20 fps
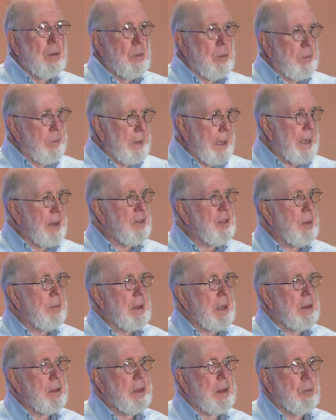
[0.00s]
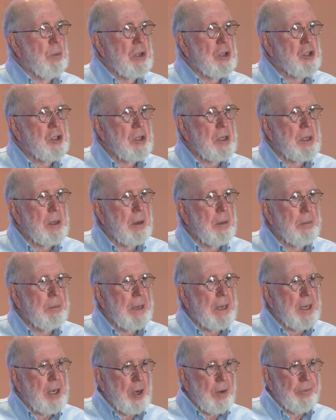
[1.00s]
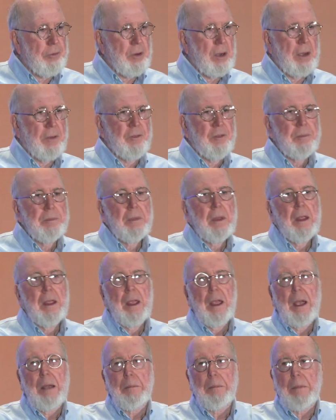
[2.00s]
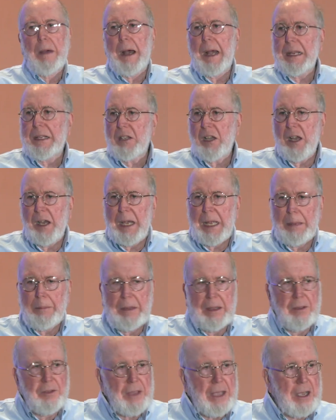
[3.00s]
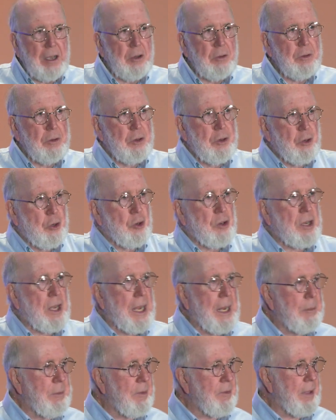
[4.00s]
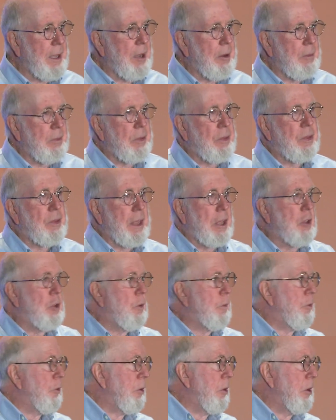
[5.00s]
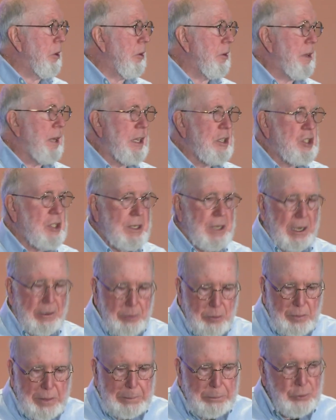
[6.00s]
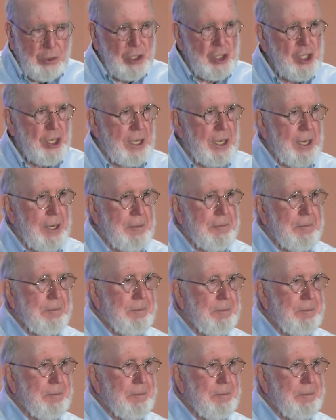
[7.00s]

that is something that we should be careful of. My time is out. Your time is out. Thank you for your attention. I really appreciate it.